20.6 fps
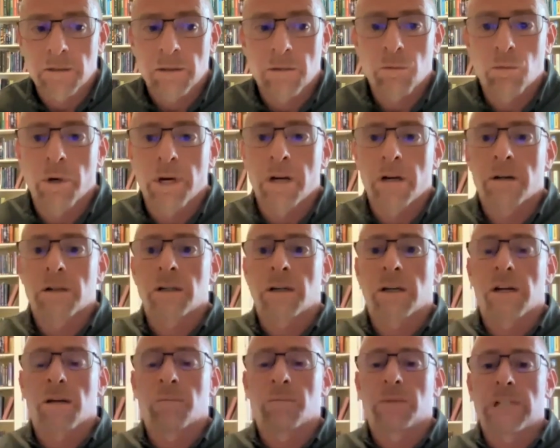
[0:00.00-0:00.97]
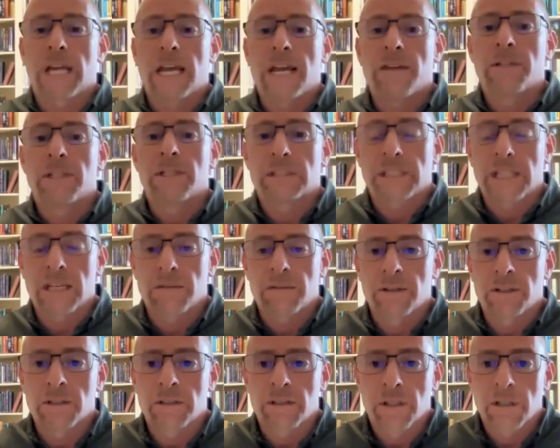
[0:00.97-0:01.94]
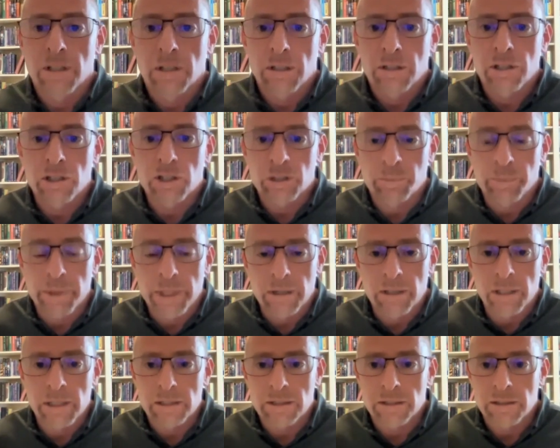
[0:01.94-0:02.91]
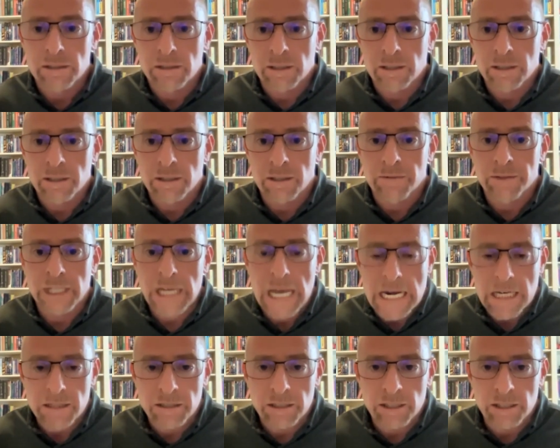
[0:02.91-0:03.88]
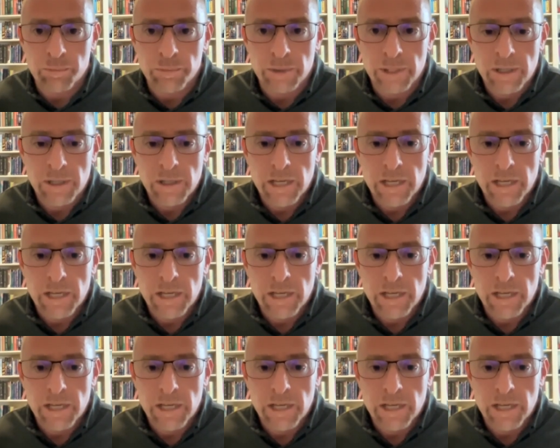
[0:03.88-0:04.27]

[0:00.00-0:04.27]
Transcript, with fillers: where um, David is given the spirit uh, of kingship